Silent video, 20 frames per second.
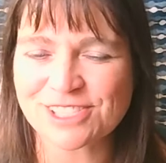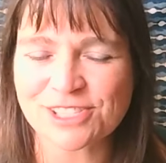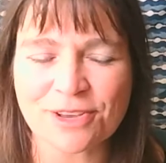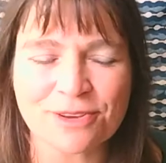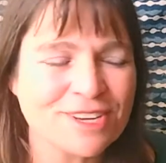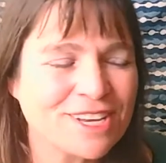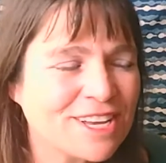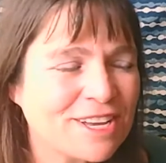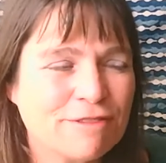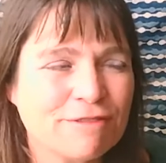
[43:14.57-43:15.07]

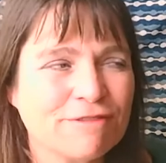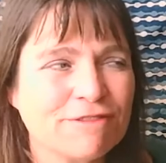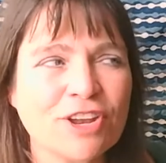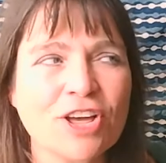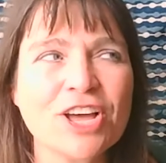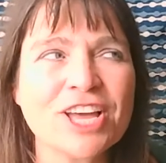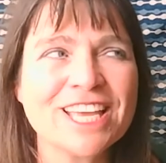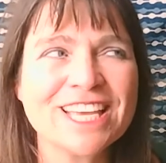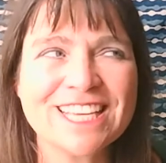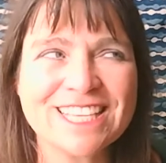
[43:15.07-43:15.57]
So
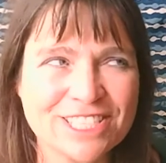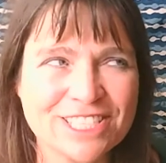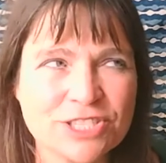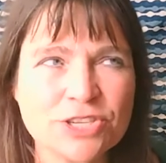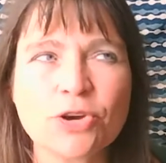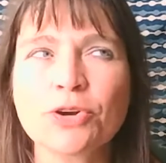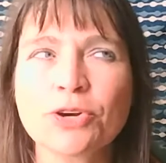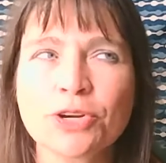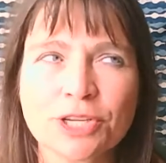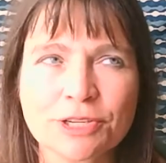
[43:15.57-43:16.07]
flying is
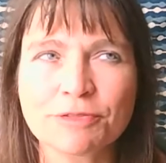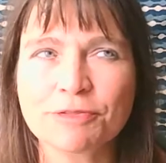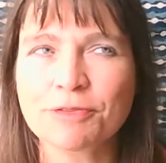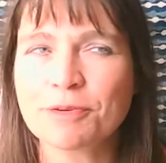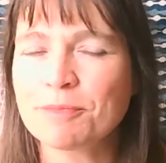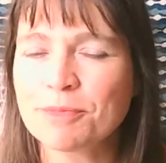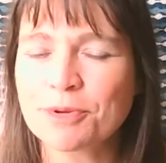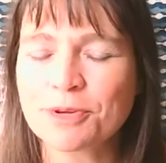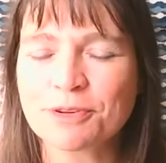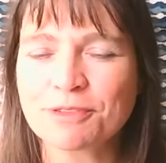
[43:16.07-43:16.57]
not going to
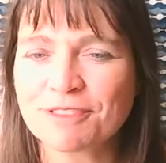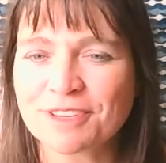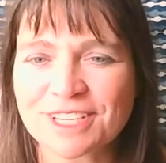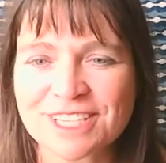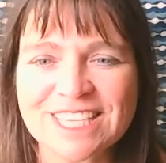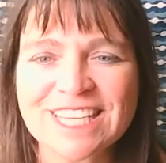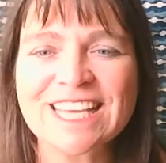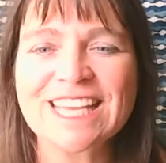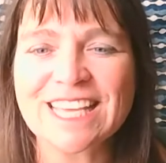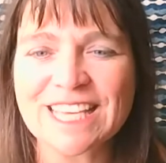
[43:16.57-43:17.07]
remove
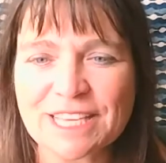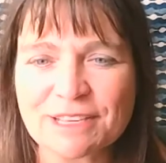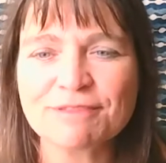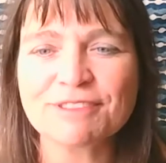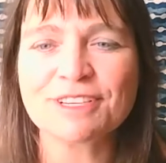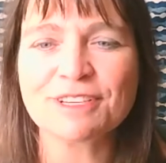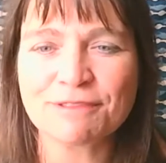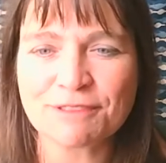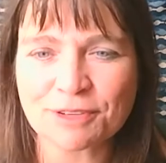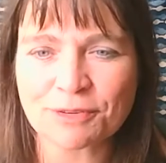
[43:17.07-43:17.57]
it,
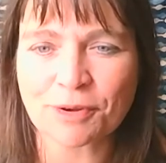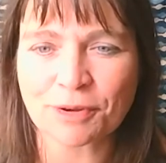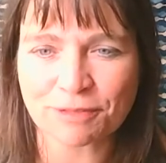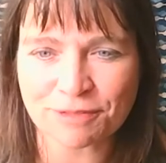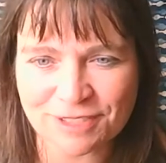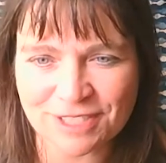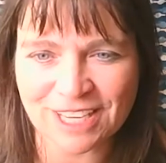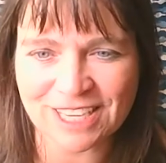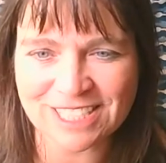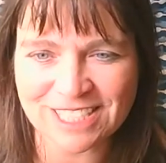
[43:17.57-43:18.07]
even if you
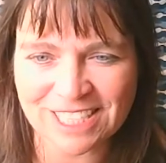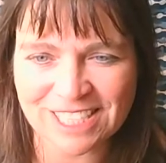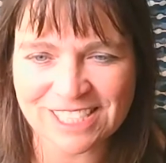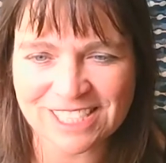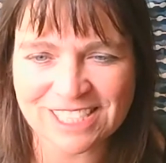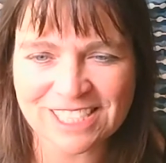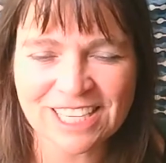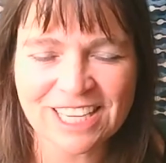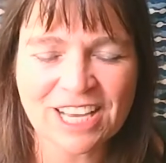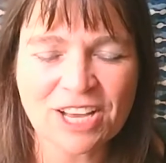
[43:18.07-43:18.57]
offset
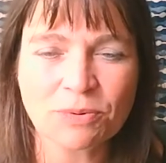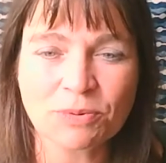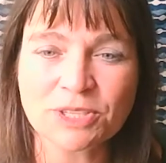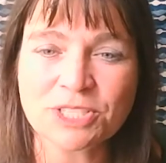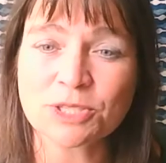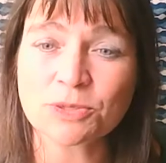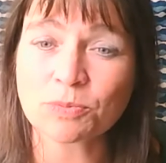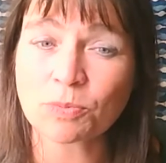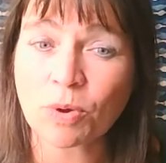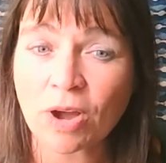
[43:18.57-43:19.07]
it,
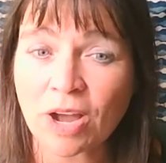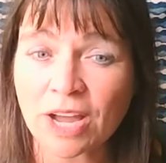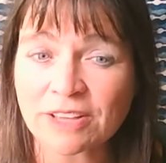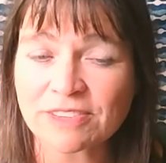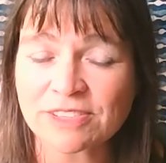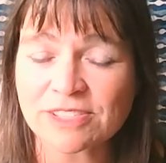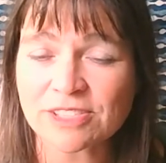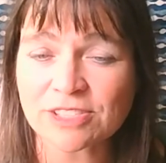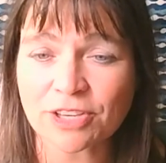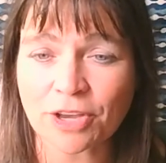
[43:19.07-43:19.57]
which is
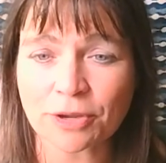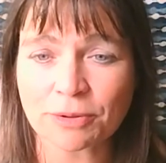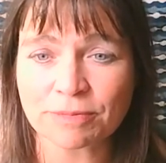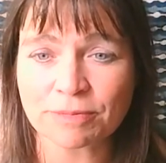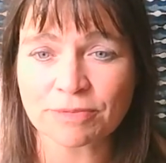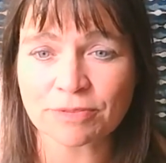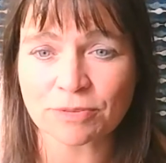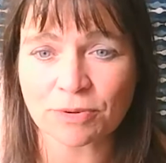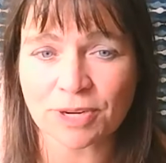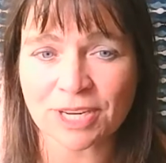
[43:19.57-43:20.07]
why the
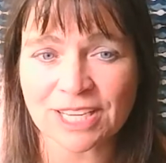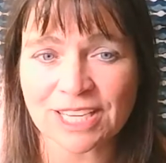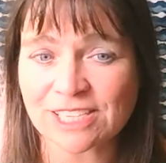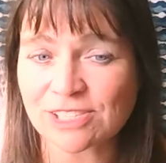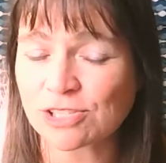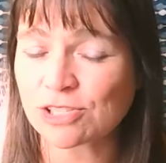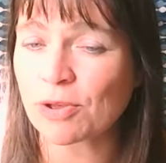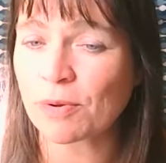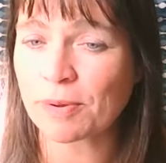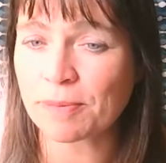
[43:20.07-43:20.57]
scope 3
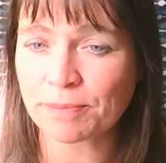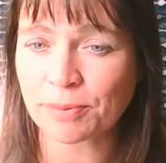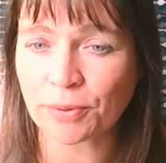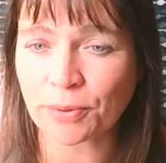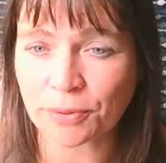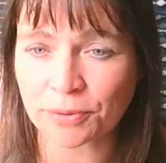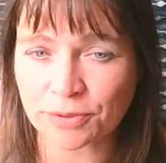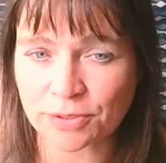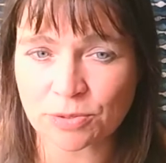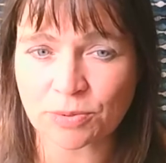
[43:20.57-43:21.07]
is so
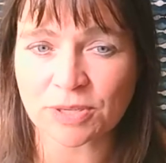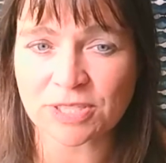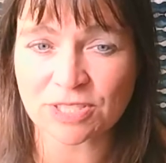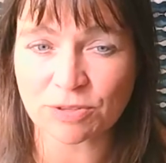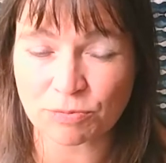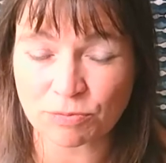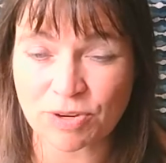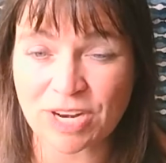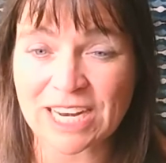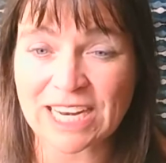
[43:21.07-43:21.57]
important to us,
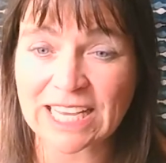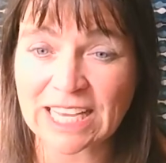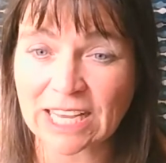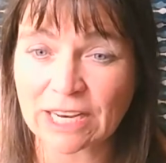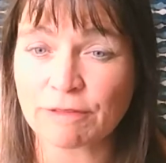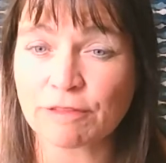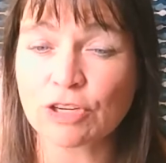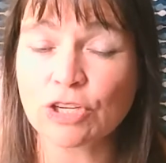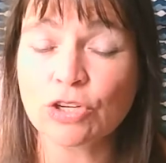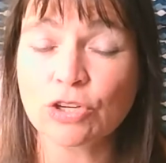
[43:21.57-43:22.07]
to really
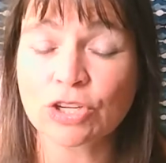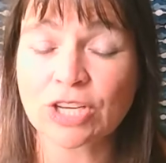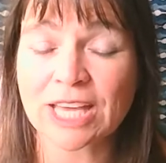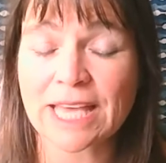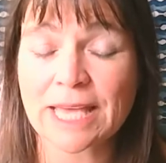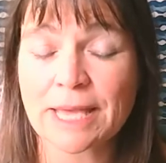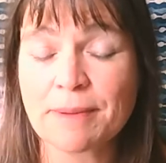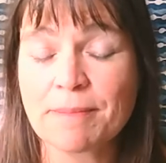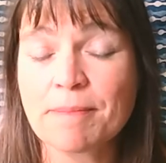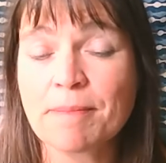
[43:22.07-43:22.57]
kind of
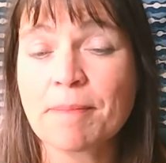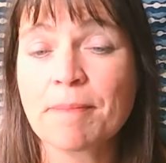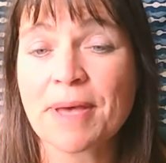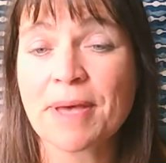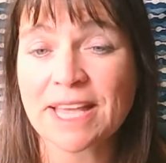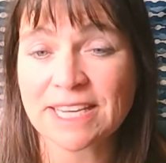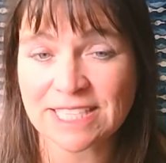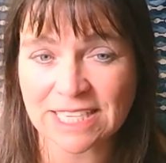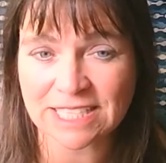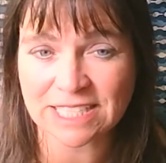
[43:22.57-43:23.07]
look at
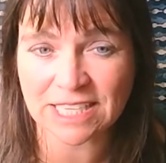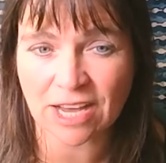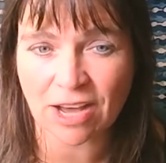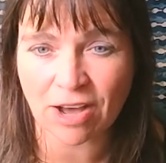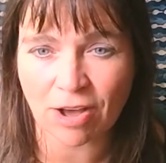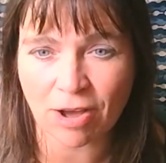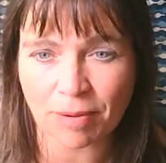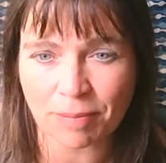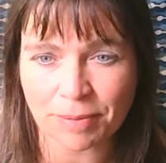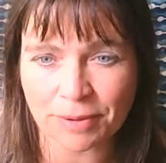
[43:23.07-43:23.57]
embedded
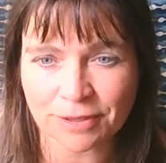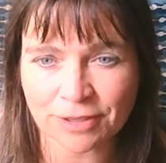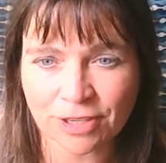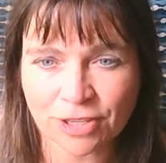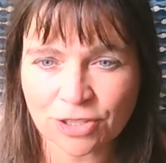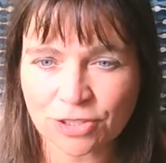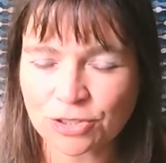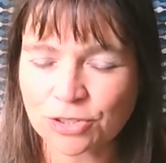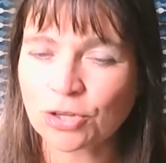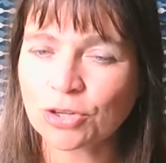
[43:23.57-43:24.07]
carbon,
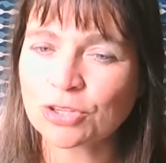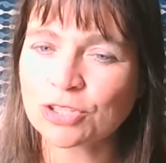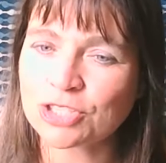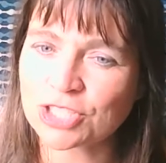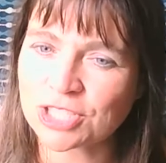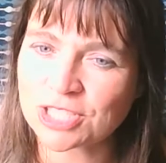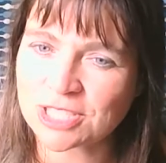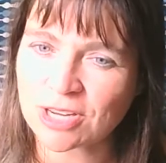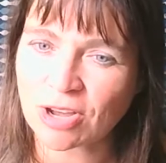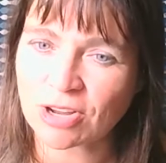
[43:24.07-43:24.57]
not
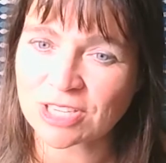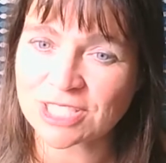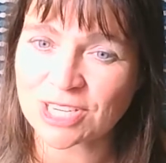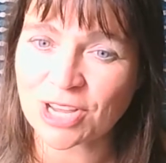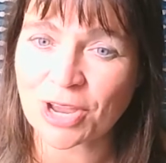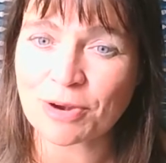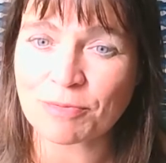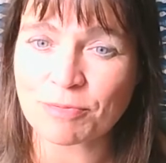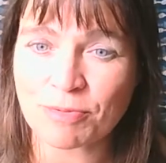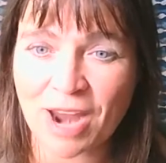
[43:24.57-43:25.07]
just our
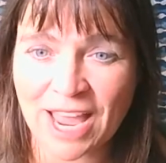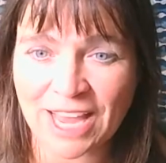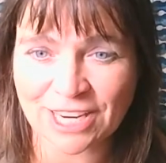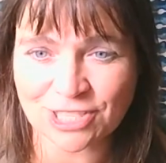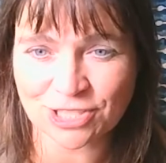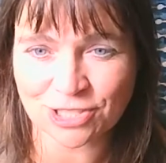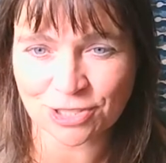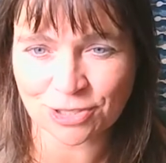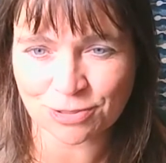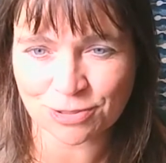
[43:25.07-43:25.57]

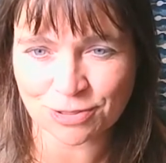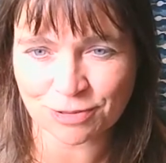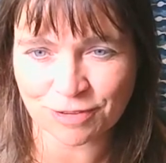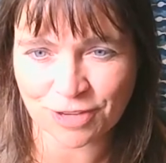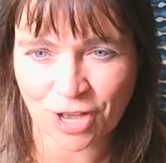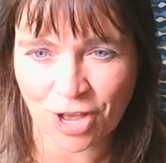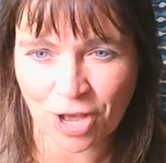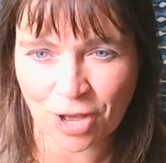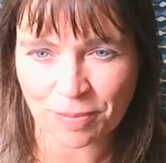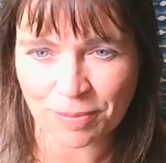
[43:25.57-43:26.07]
direct use
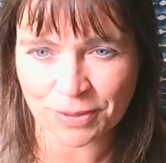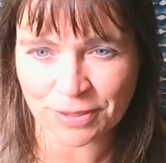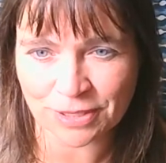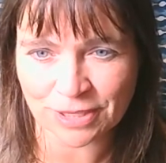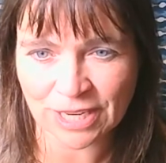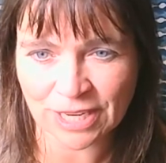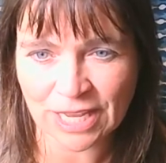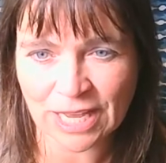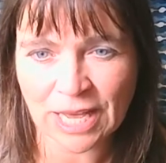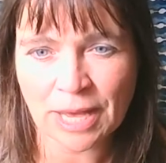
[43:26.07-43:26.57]
of
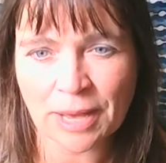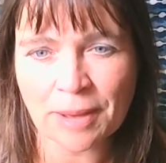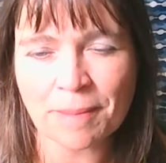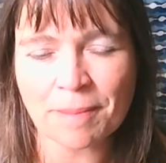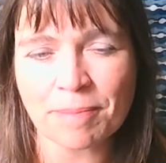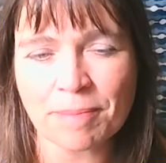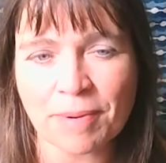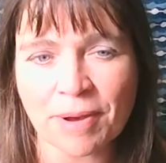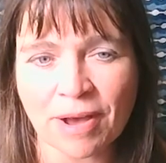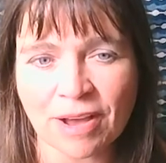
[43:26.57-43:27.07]
carbon,
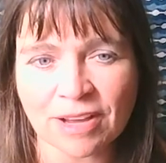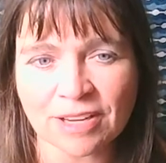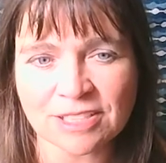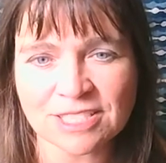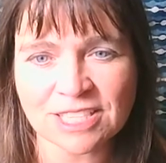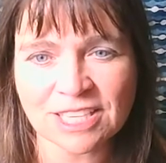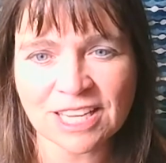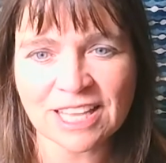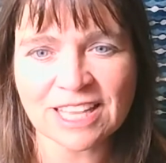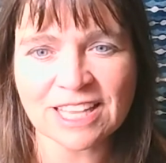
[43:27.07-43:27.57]

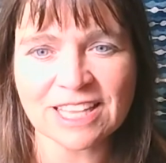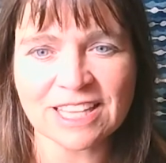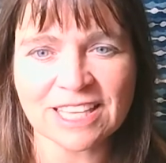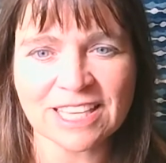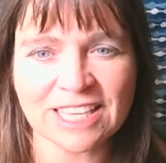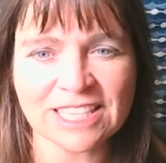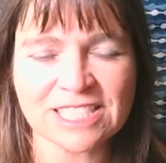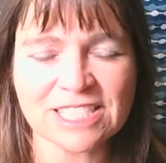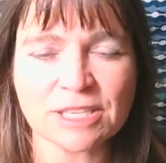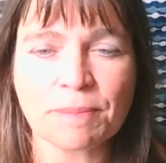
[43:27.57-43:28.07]
but
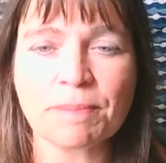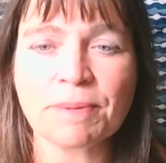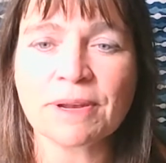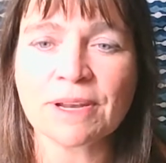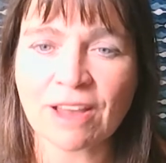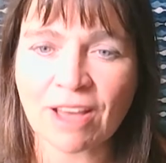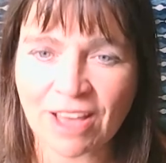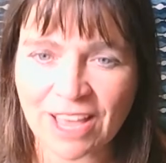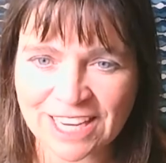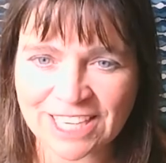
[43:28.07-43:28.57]
the
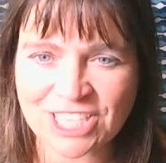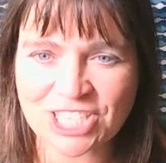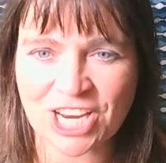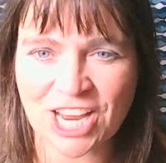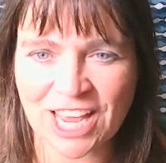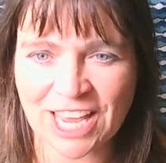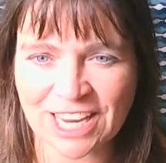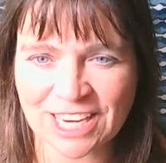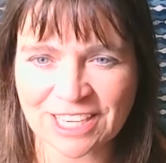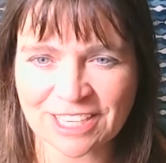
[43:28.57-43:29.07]
supply
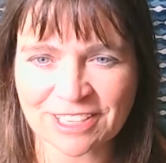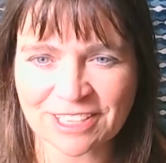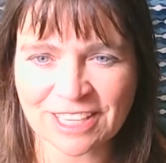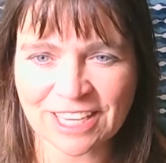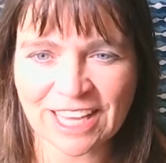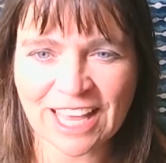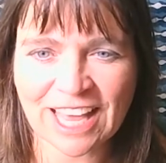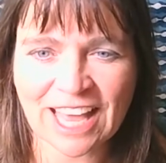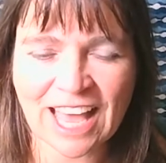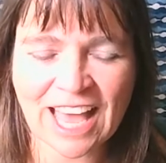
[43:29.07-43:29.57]
chain.
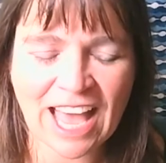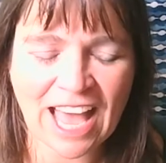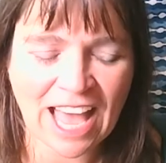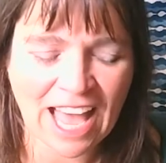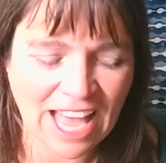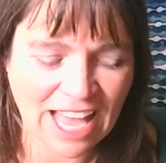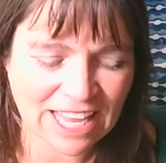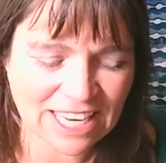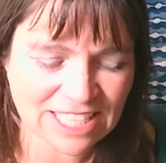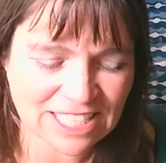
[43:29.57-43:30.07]

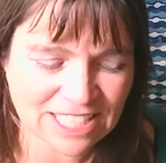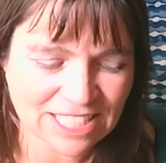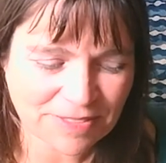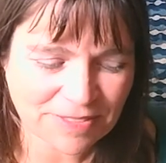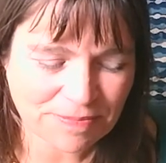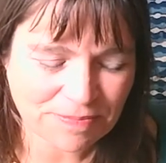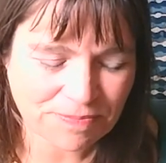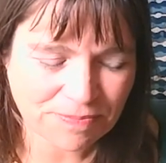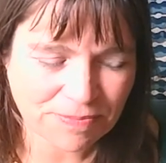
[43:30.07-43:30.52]
And